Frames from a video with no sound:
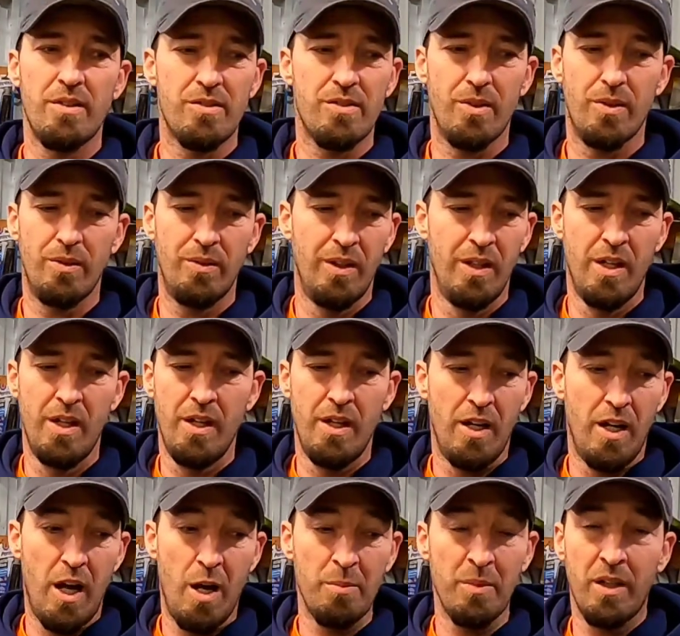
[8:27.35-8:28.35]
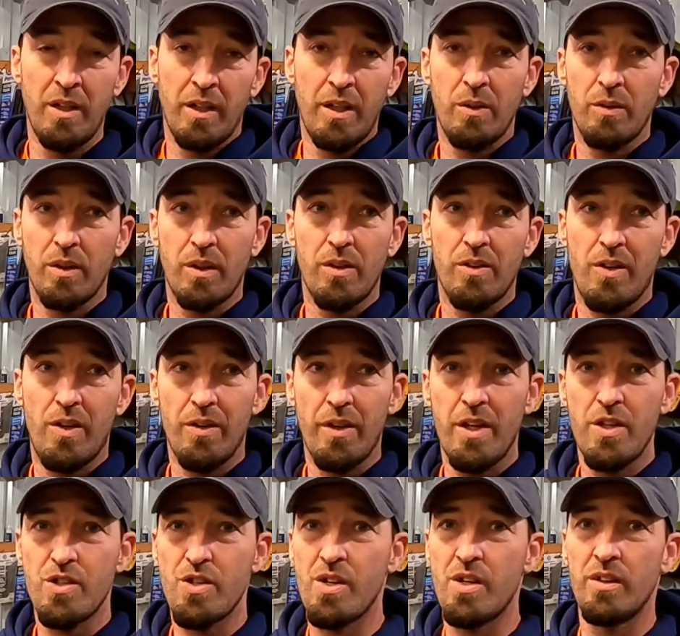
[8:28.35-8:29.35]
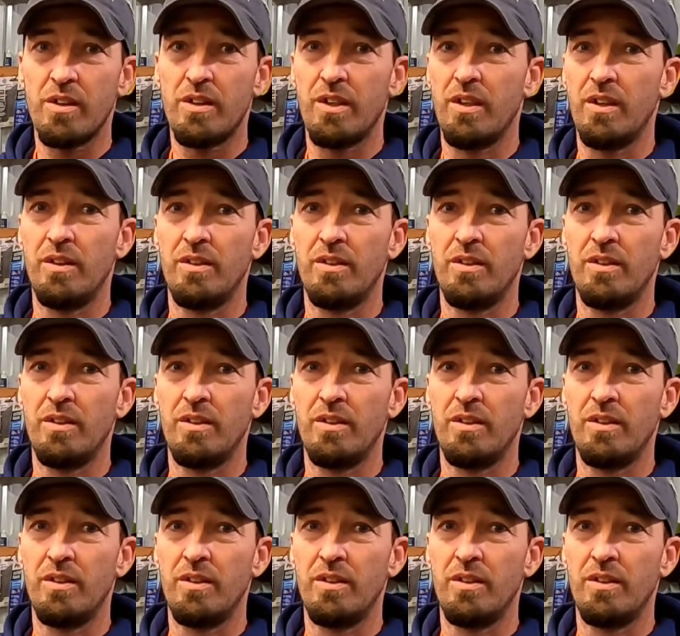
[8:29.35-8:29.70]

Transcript: So I'm gonna get rid of all that junk,